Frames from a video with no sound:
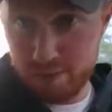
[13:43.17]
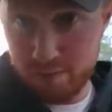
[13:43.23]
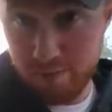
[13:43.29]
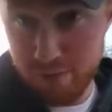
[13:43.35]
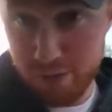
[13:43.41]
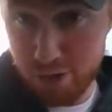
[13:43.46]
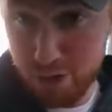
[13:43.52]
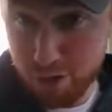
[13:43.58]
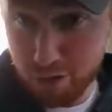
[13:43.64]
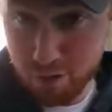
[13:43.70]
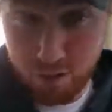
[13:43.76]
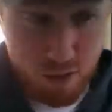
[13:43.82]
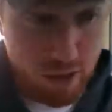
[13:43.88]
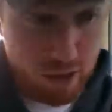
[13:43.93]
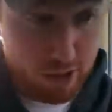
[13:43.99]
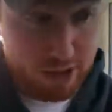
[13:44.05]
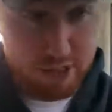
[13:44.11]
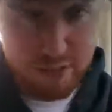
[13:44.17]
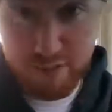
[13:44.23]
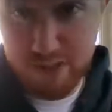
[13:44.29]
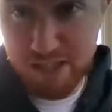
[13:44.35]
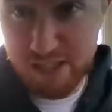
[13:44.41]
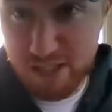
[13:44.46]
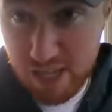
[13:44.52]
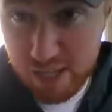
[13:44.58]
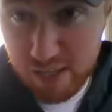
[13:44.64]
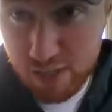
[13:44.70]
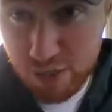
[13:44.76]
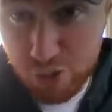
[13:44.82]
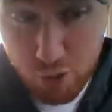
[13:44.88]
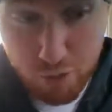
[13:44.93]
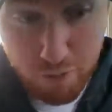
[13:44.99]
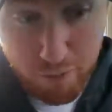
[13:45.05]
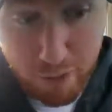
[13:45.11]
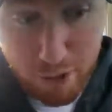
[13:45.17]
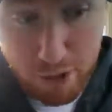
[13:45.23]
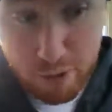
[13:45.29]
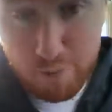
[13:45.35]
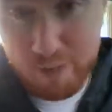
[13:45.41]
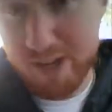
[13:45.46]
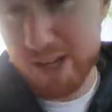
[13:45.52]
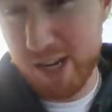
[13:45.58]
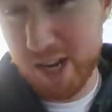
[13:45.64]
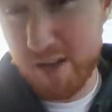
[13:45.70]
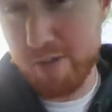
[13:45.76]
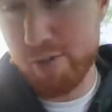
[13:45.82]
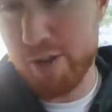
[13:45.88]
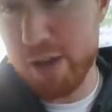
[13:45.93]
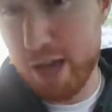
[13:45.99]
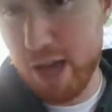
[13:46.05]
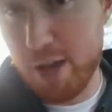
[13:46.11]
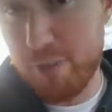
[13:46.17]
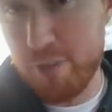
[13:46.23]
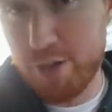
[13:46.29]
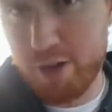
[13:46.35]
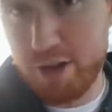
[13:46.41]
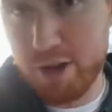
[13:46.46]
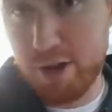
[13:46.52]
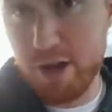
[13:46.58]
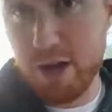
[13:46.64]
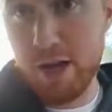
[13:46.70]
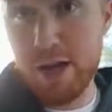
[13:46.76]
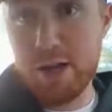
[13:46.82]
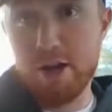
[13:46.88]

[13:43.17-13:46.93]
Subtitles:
Video longest of the season so far, but I did have a recap in there.